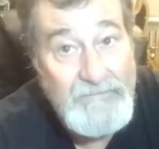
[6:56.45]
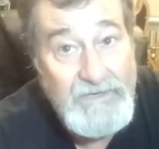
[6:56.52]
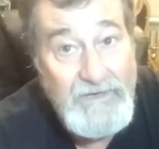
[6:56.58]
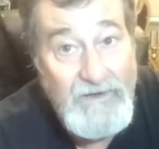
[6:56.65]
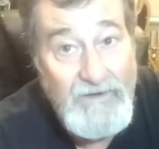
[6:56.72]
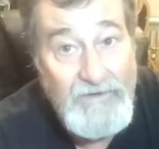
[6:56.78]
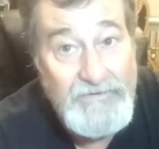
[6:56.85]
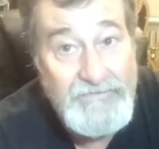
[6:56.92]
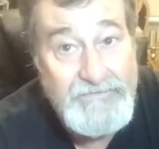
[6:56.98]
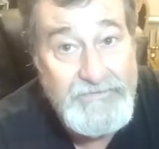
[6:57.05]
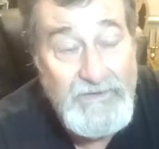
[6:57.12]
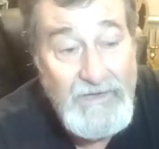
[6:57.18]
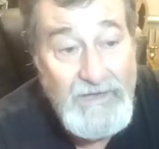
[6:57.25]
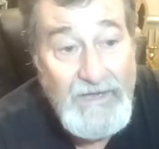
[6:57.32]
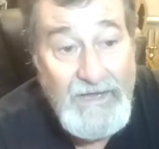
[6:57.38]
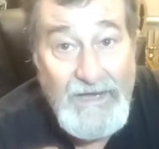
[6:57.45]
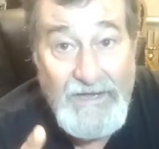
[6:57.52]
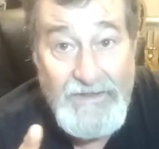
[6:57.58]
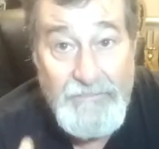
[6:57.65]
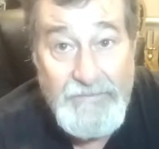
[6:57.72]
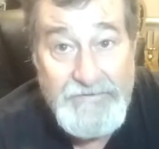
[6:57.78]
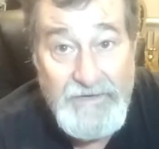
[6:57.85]
Because
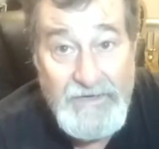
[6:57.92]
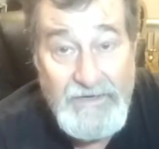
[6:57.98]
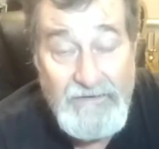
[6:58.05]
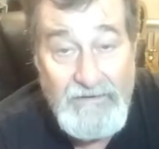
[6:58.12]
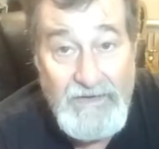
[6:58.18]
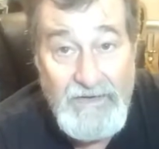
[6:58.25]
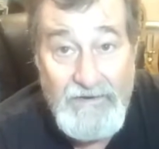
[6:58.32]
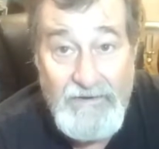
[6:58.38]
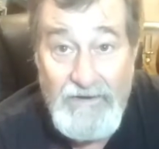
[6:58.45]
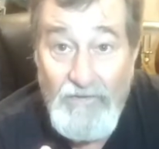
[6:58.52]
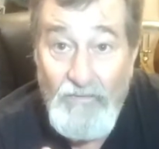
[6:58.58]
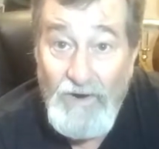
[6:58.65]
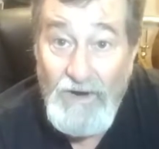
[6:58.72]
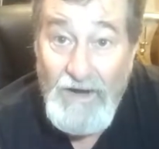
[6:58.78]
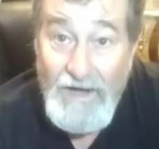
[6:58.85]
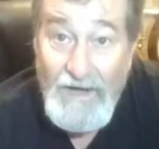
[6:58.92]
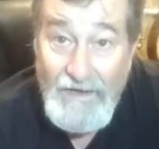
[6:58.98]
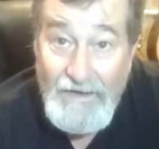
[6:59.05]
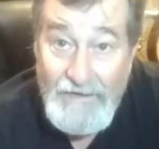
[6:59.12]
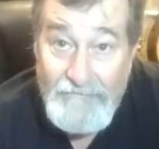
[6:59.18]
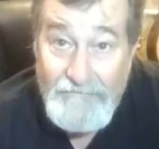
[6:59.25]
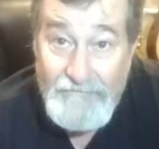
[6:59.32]
in the particular area where I
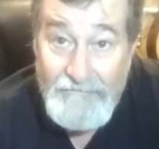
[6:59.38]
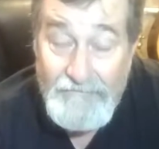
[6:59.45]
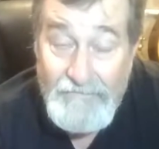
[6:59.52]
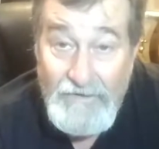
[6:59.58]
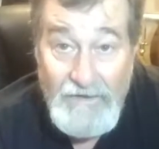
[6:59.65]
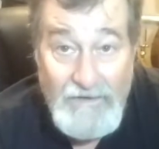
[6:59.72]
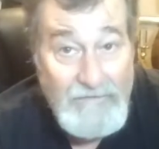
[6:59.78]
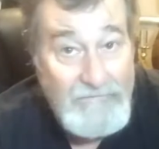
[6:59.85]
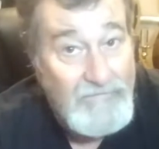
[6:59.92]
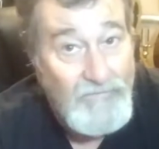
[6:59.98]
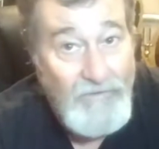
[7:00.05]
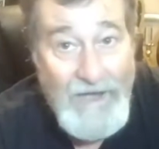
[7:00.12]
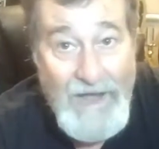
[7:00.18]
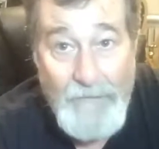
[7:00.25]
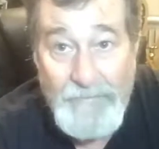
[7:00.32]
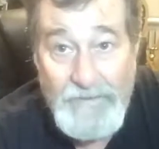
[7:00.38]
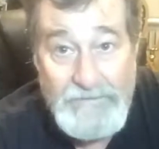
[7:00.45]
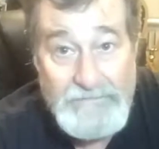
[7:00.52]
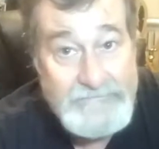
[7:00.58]
am, rap.